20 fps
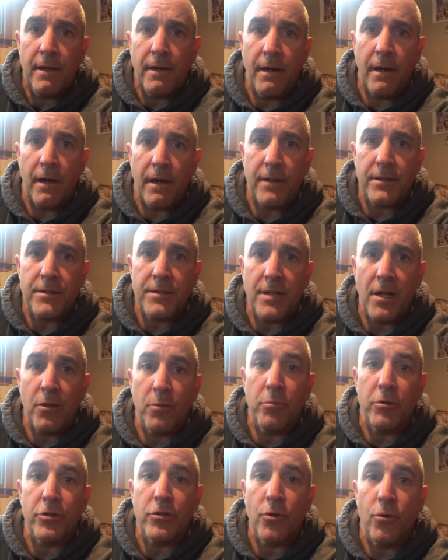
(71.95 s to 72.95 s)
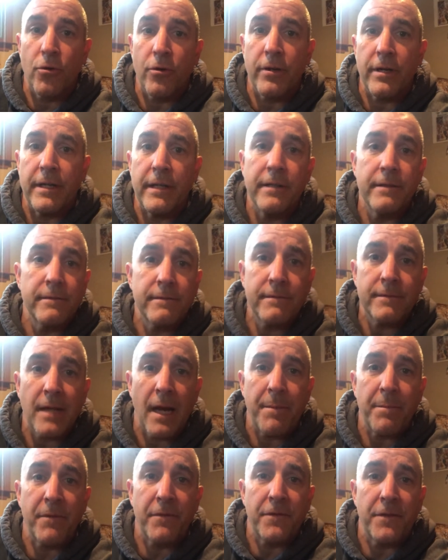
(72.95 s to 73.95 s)
celebratory
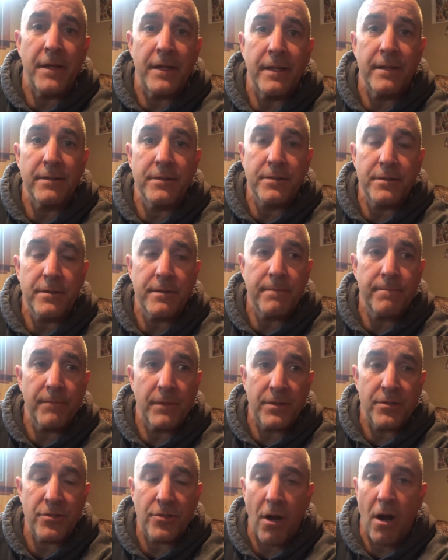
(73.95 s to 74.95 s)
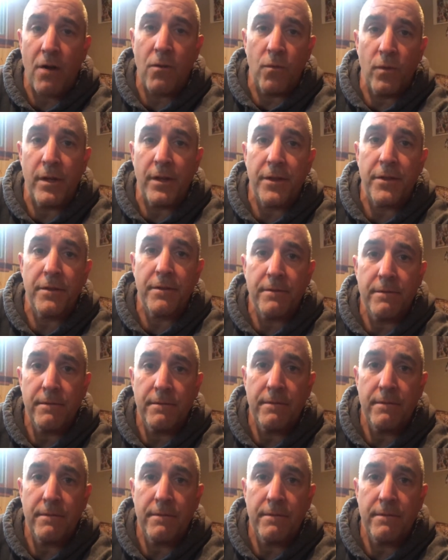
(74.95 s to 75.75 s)
type of things that start with